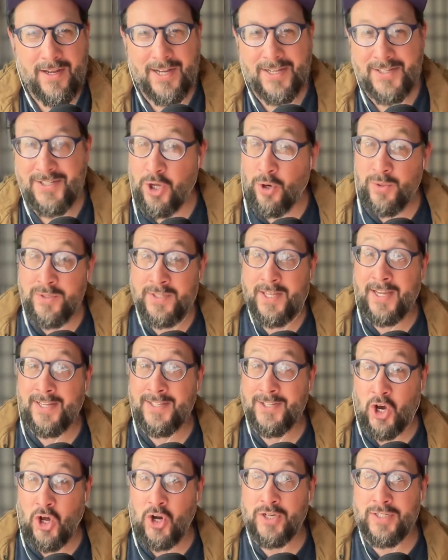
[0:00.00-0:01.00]
Cause those things
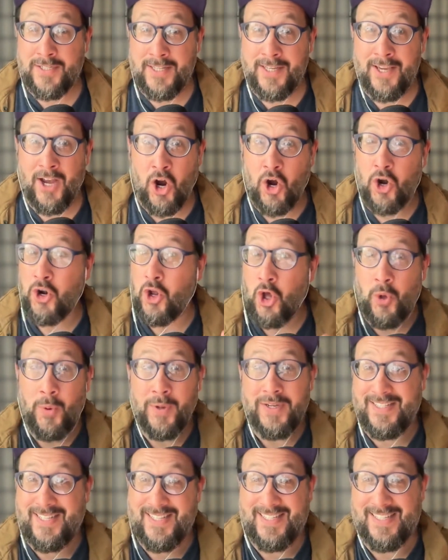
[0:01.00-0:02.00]
honestly aren't
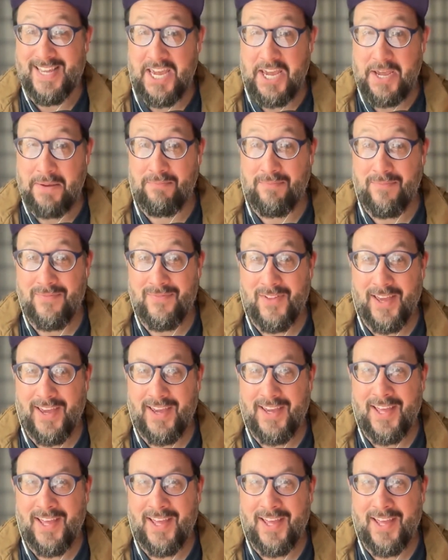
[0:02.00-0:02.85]
always the same. Like,